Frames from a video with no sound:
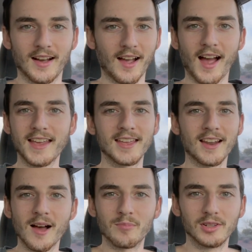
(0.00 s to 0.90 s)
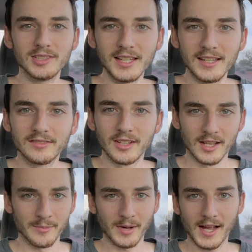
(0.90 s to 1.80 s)
I cannot believe
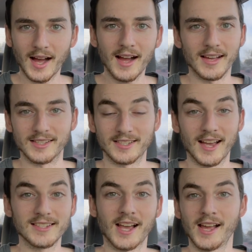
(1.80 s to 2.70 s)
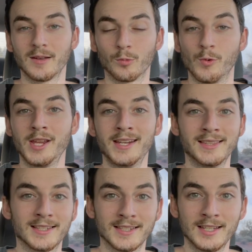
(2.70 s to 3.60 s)
my eyes as I am reading
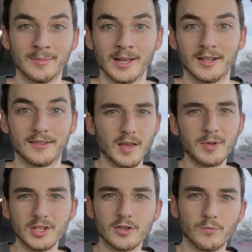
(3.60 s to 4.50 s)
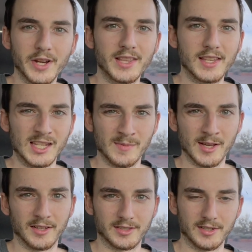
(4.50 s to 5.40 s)
this email. Let me just read the
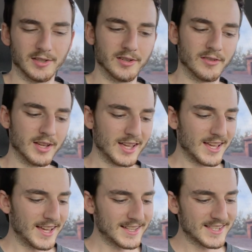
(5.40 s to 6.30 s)
email to you. It